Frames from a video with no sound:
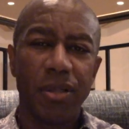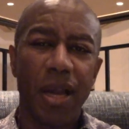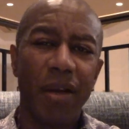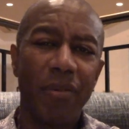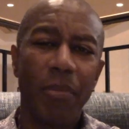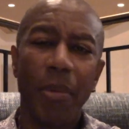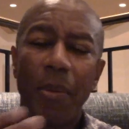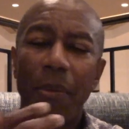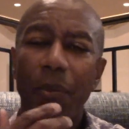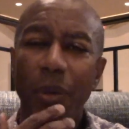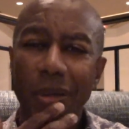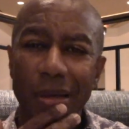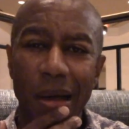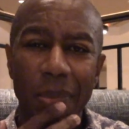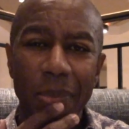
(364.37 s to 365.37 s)
And I remember
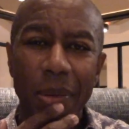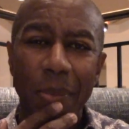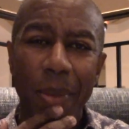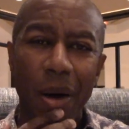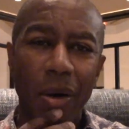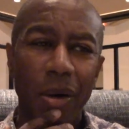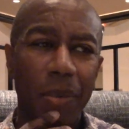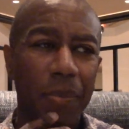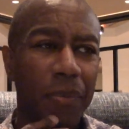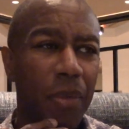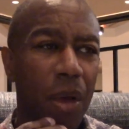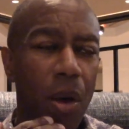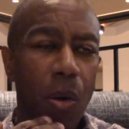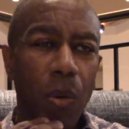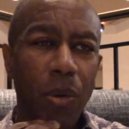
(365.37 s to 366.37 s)
one time, me and Malcolm
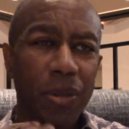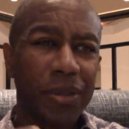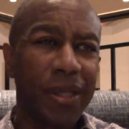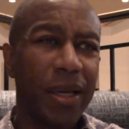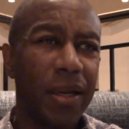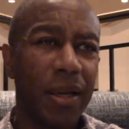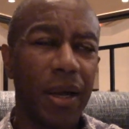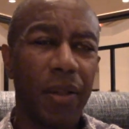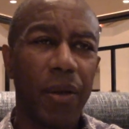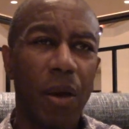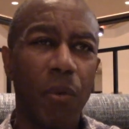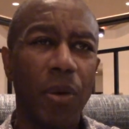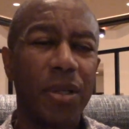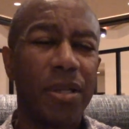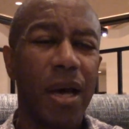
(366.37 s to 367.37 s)
we were staying together
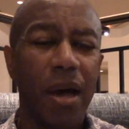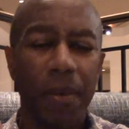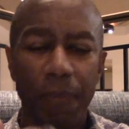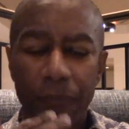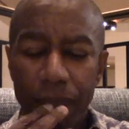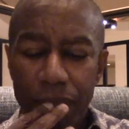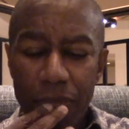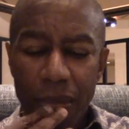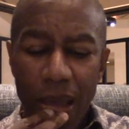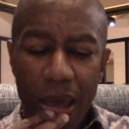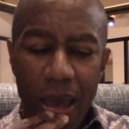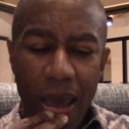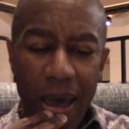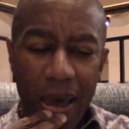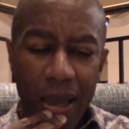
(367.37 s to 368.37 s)
at one time,
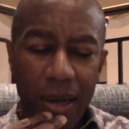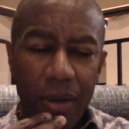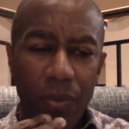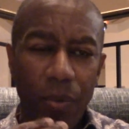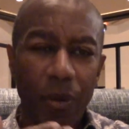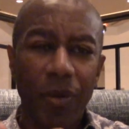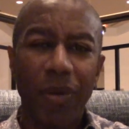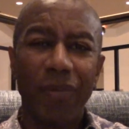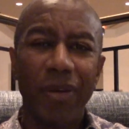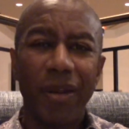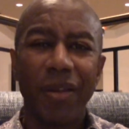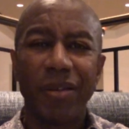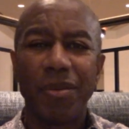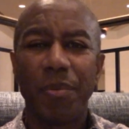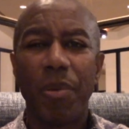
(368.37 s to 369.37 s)
and we were living
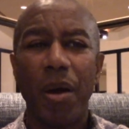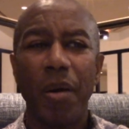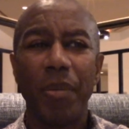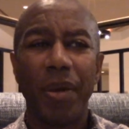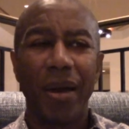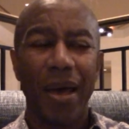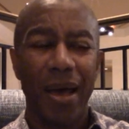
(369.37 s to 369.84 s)
in this apartment.